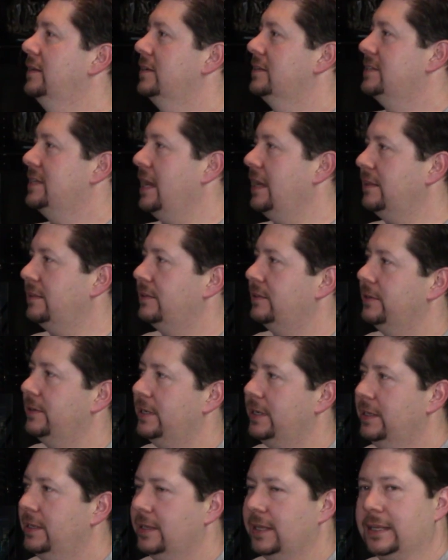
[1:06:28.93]

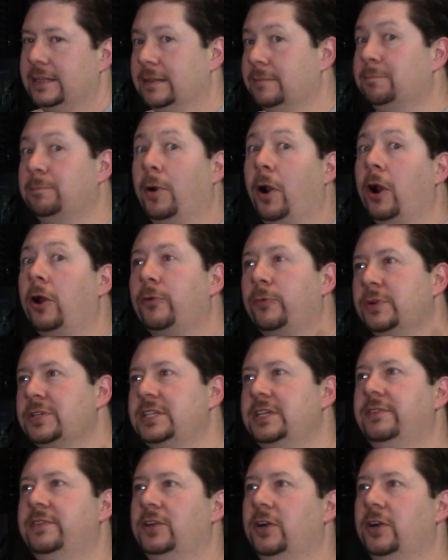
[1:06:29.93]
10:30. Like, the bar wasn't even